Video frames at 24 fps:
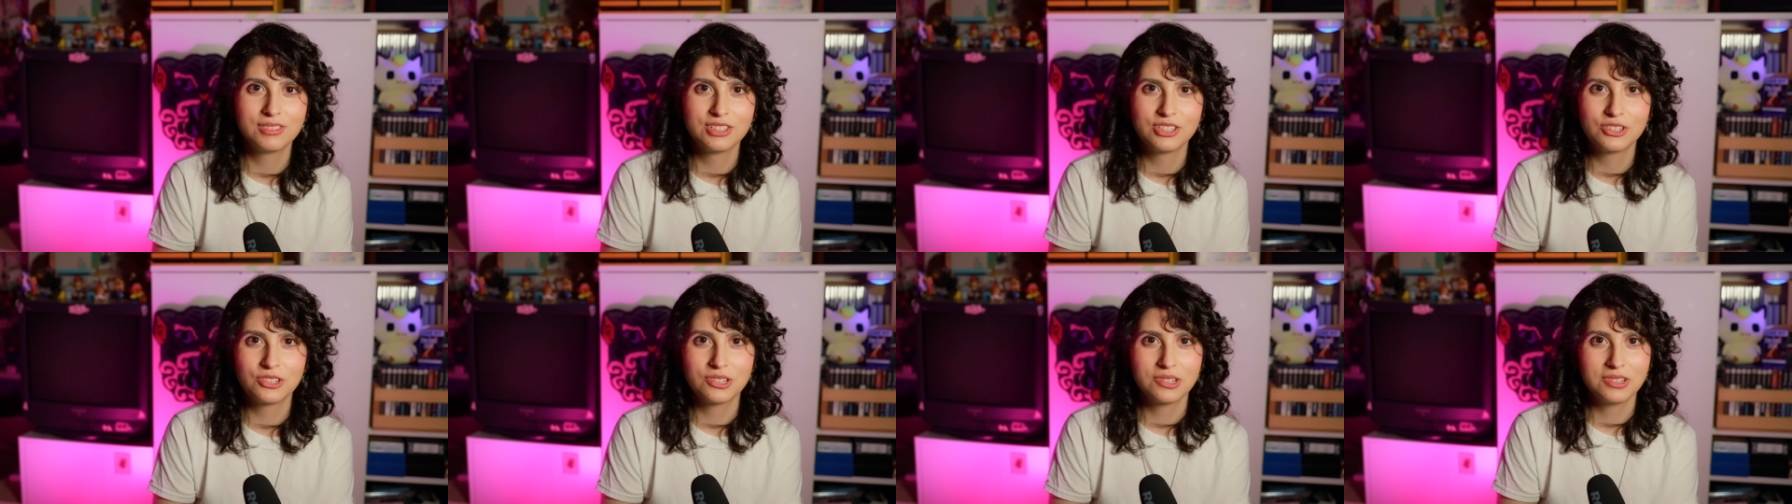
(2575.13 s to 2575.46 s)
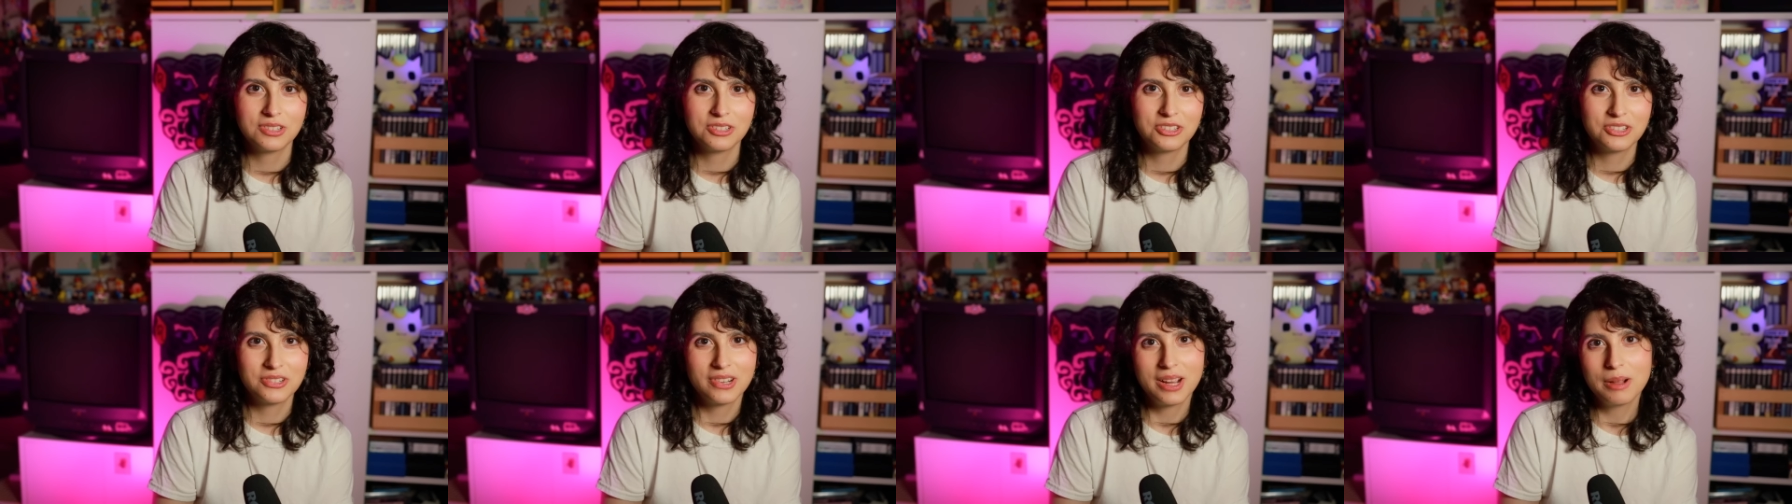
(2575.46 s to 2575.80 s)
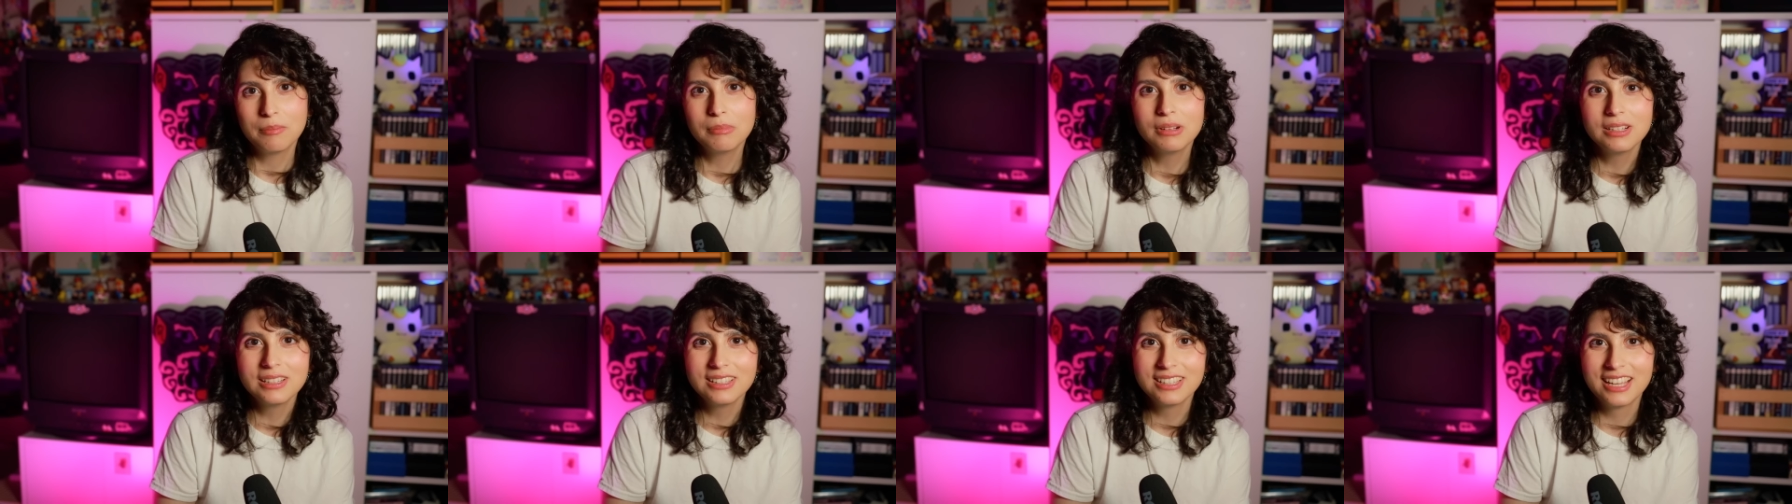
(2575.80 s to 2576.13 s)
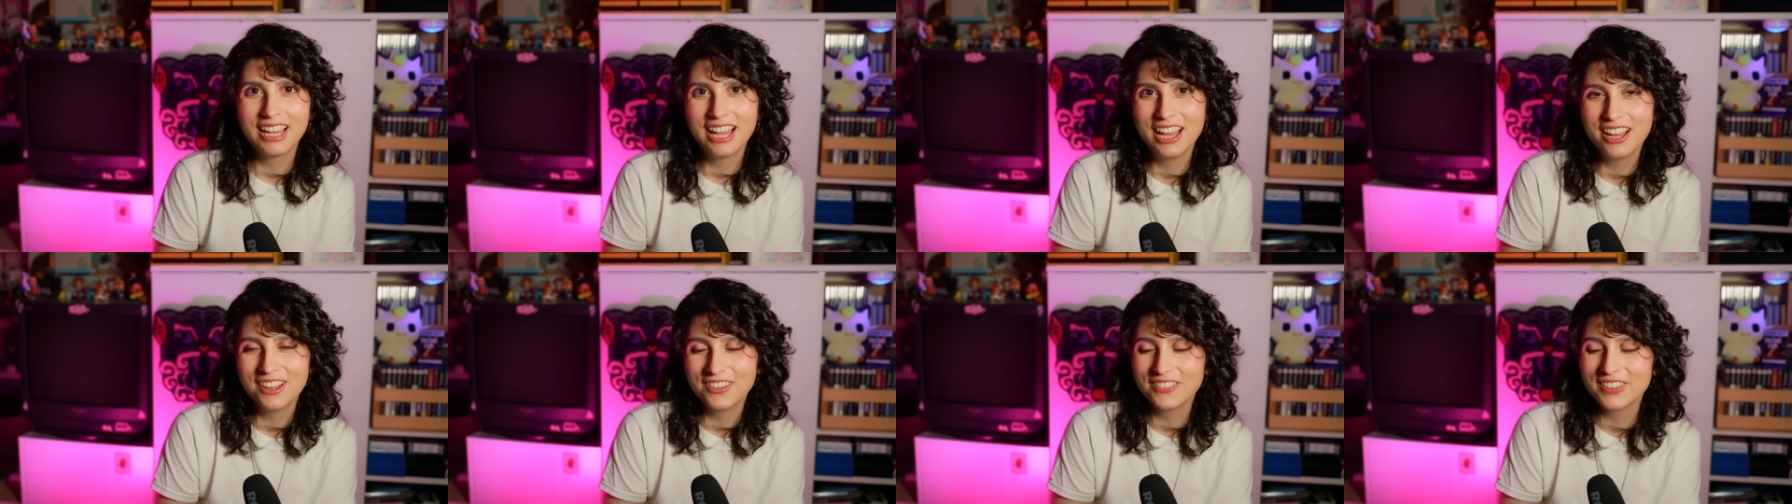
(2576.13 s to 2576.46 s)
treble
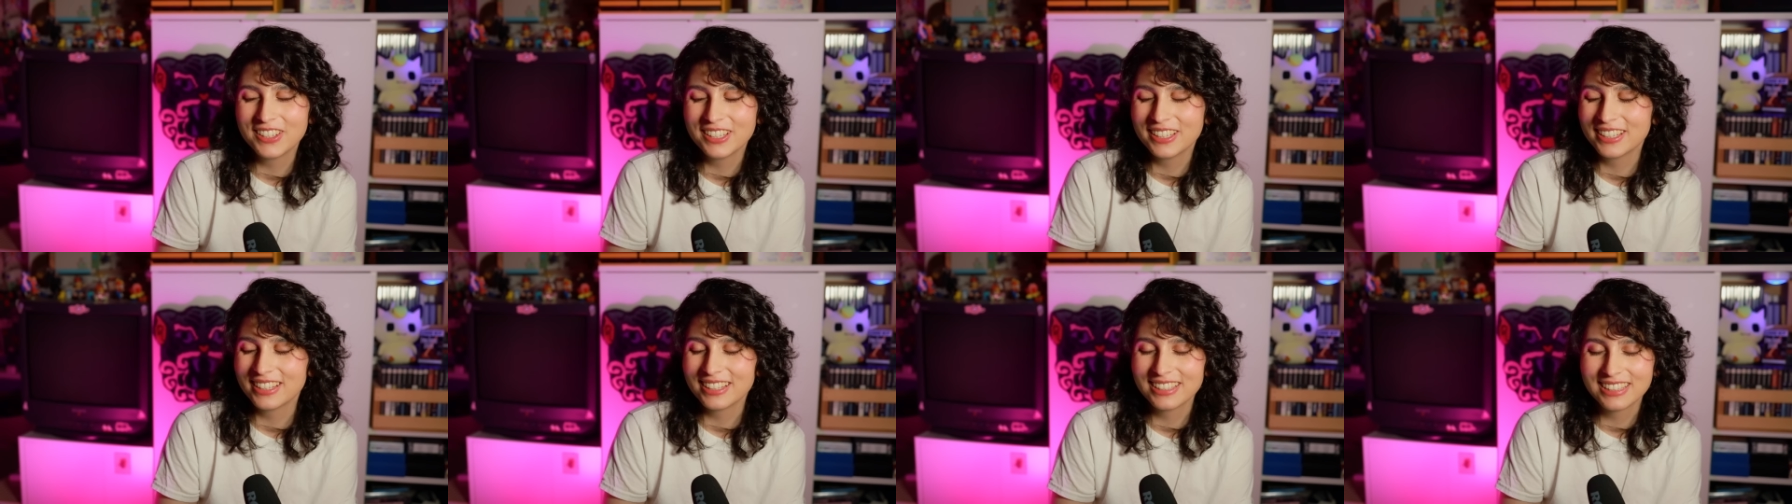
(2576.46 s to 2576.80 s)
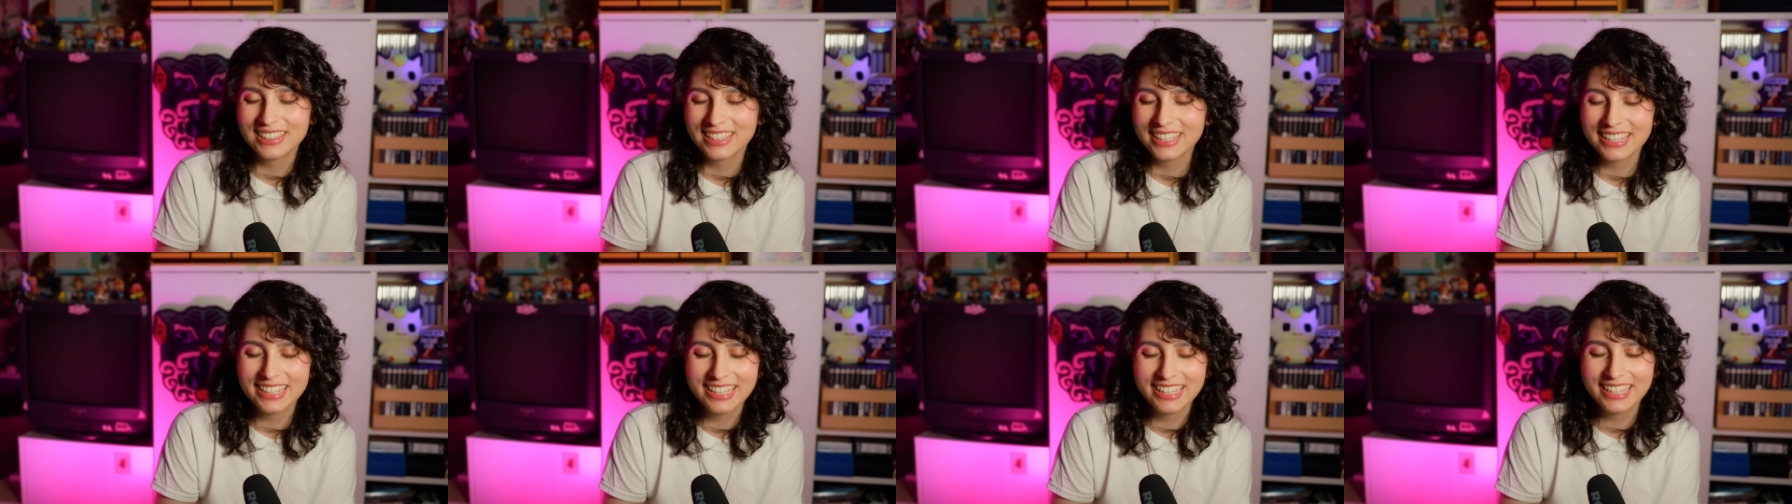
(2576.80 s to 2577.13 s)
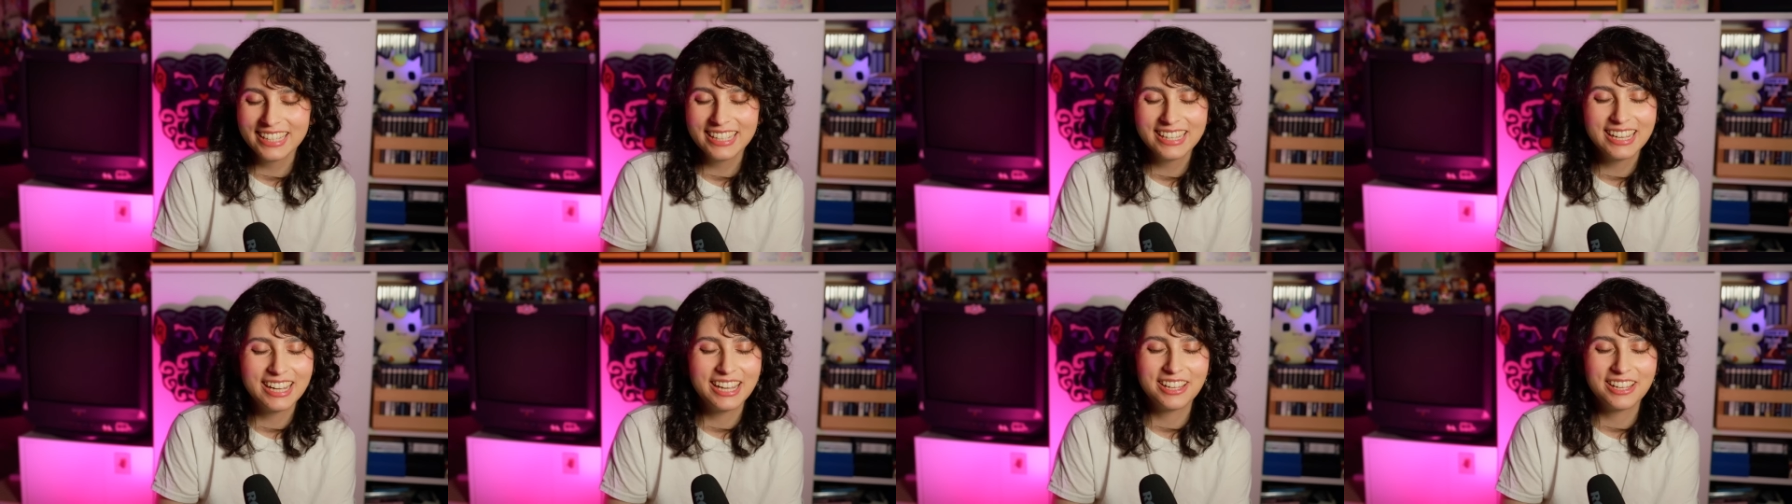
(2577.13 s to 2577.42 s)
heavy clicky.